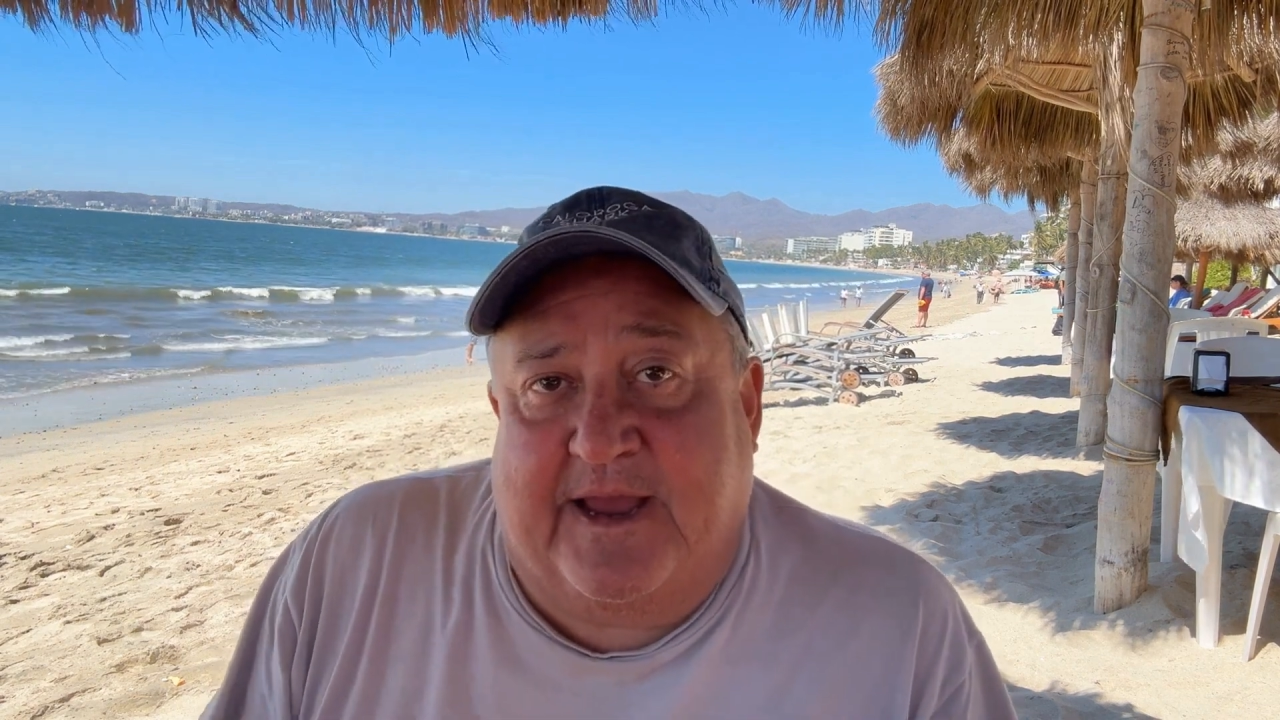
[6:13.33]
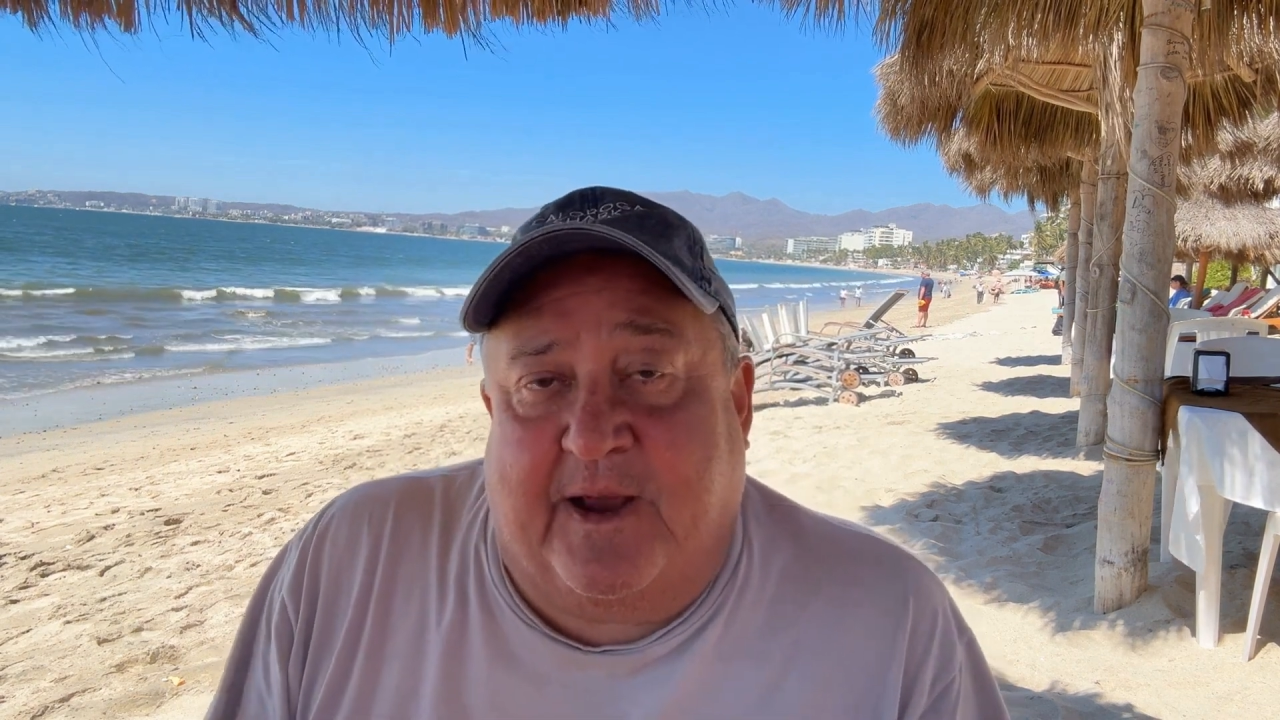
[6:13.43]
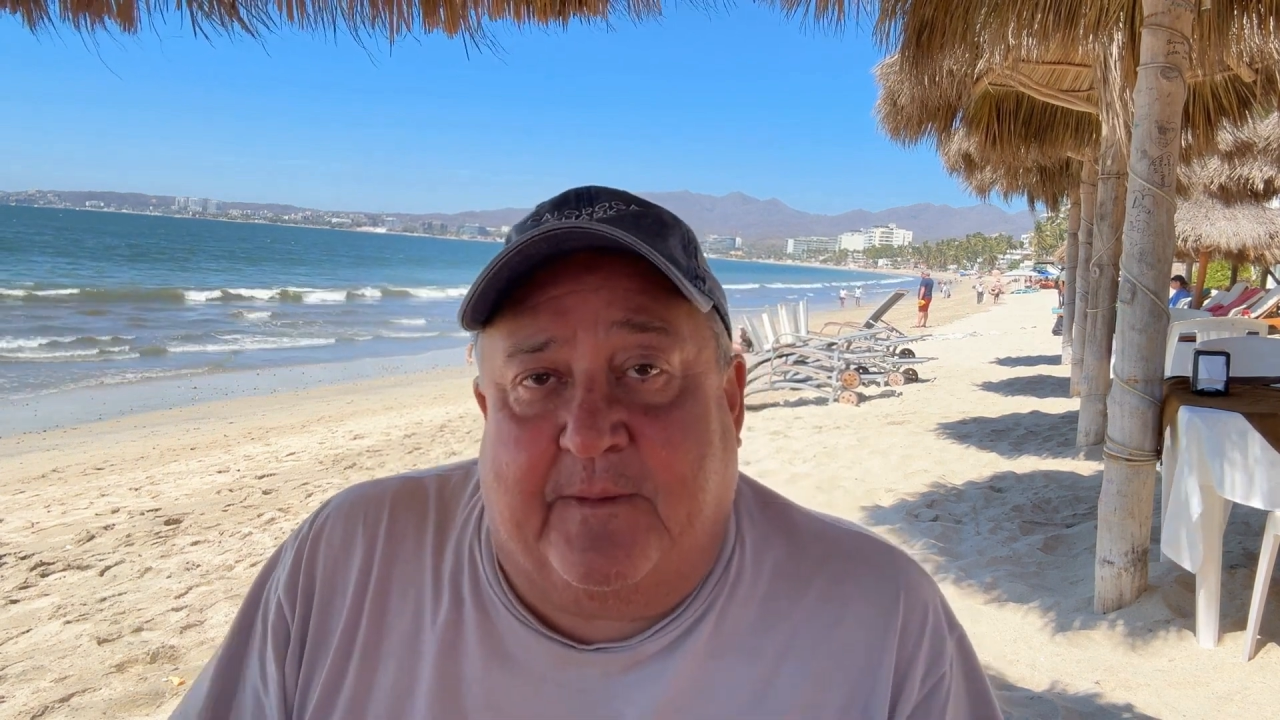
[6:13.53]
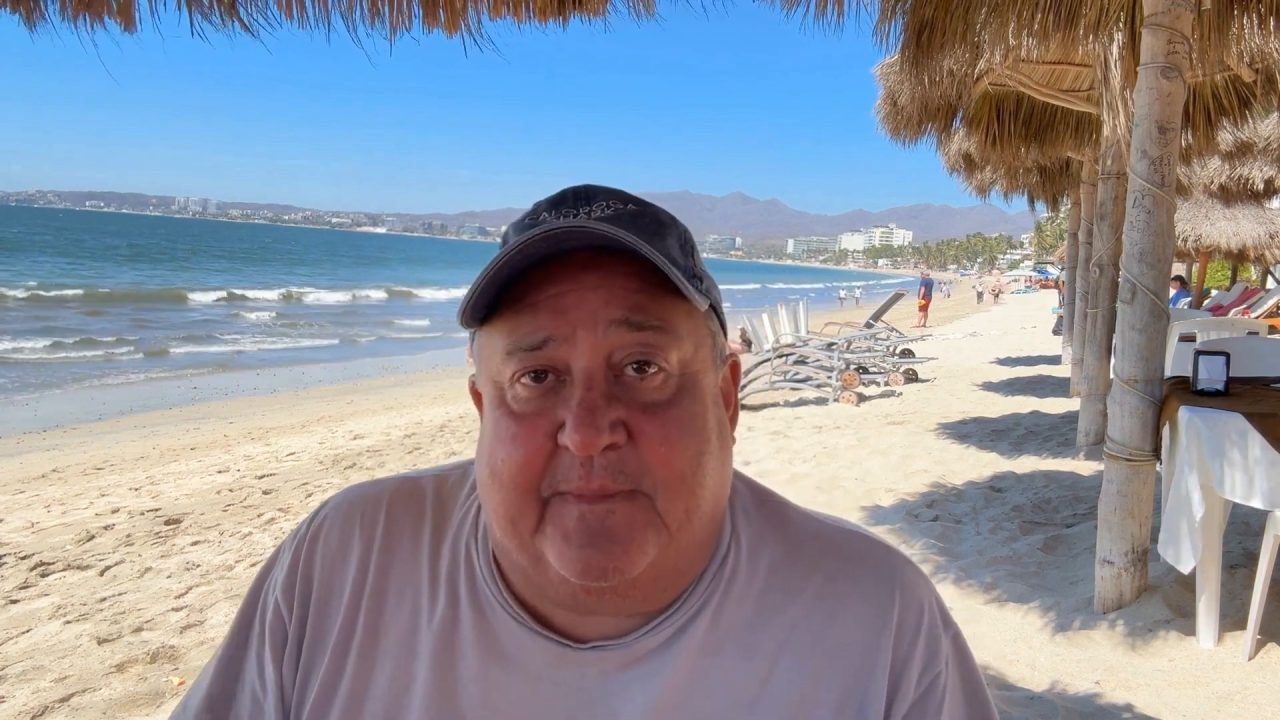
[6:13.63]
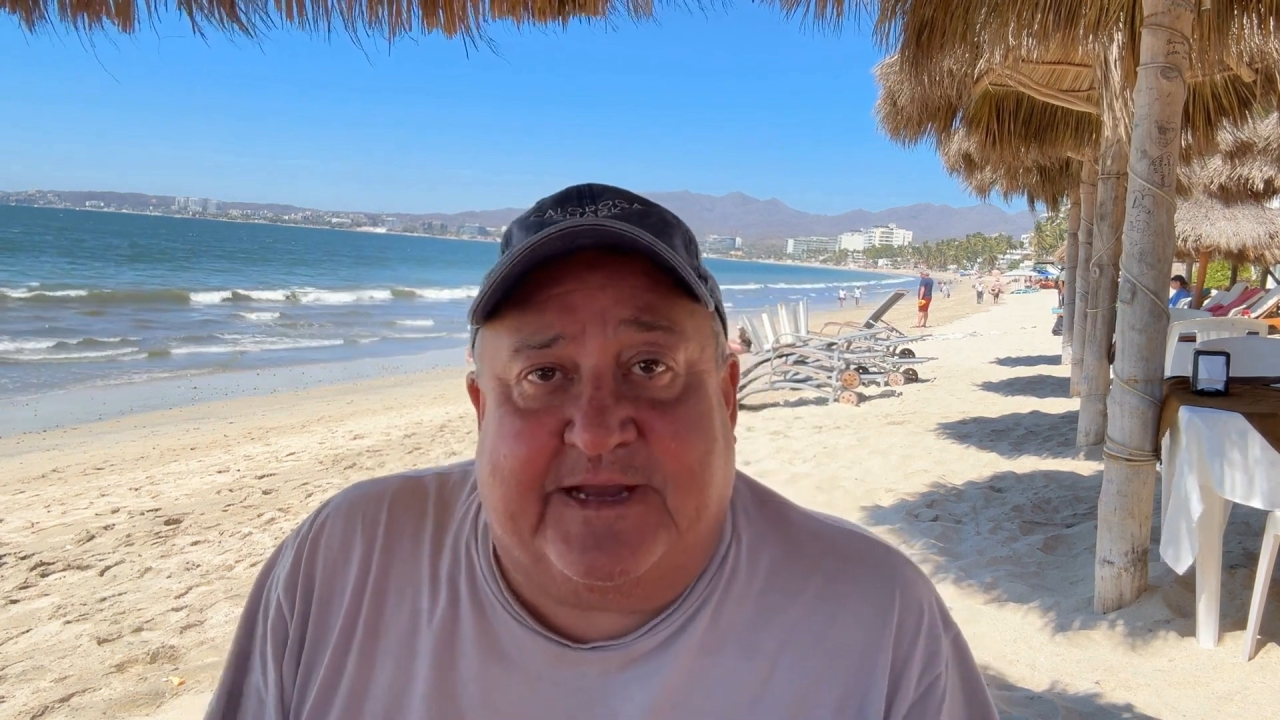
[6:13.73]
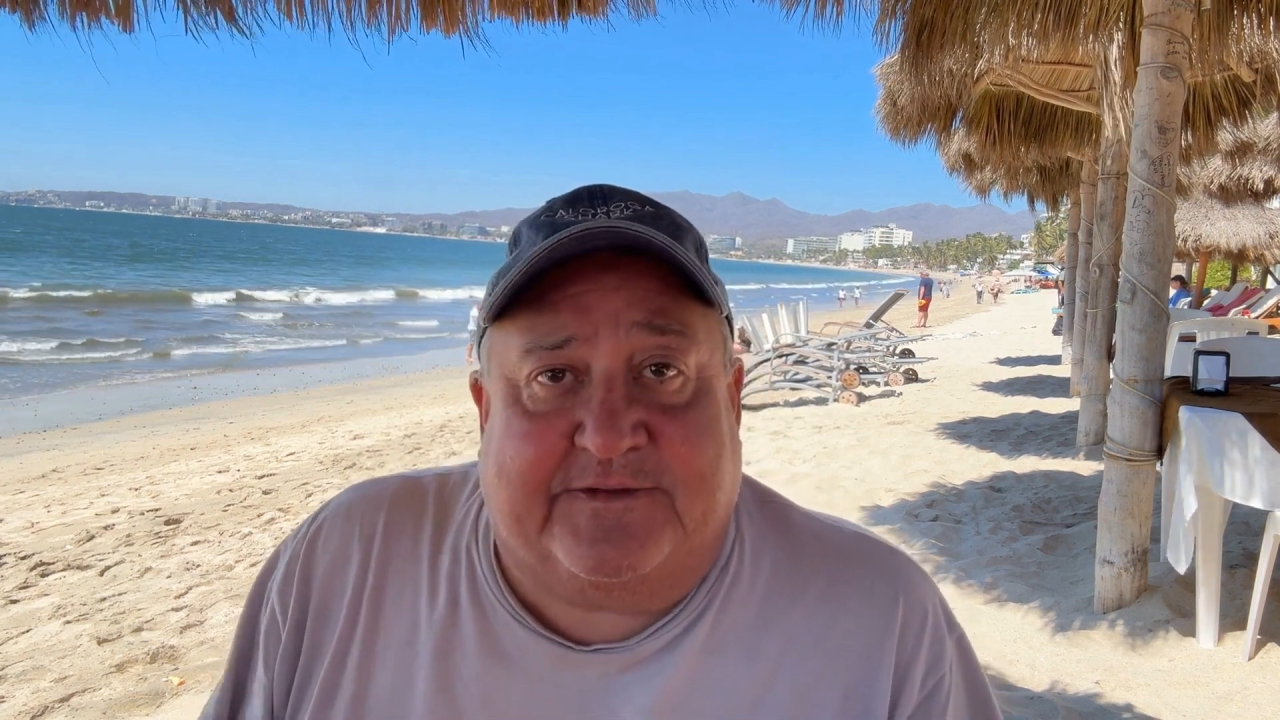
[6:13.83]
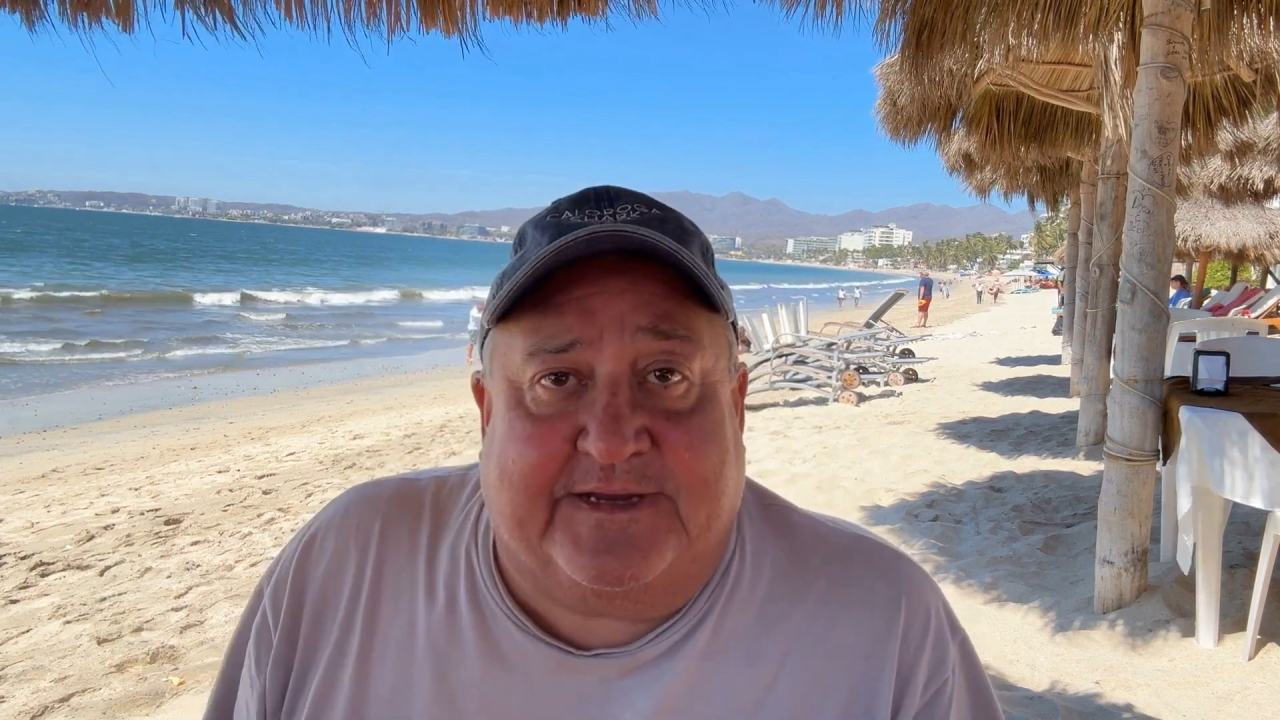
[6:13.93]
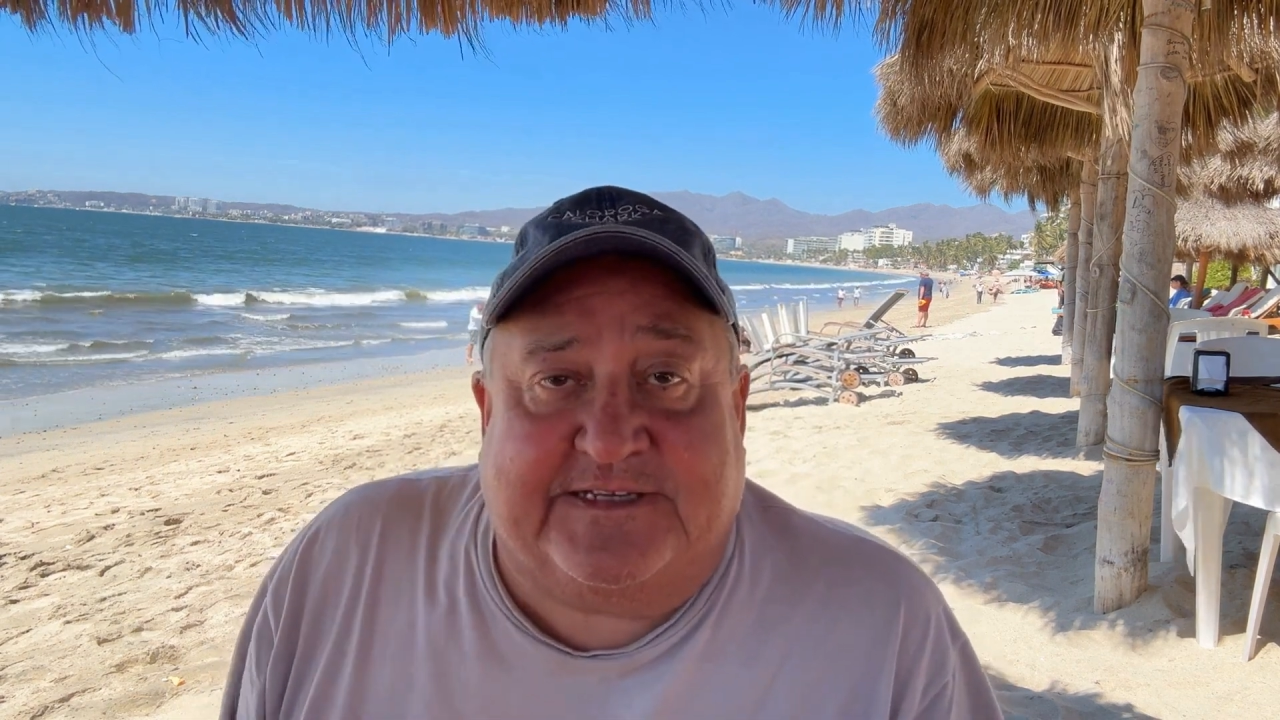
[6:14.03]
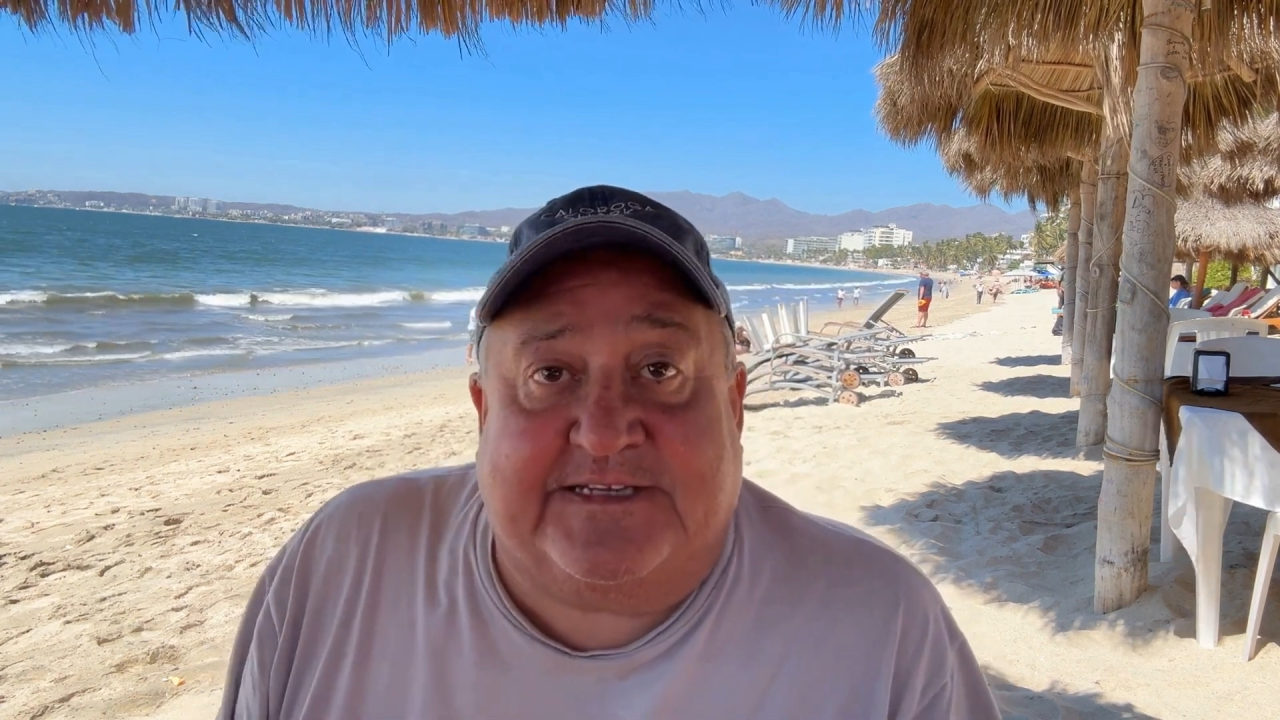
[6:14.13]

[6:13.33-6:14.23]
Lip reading: On BuzzFeed,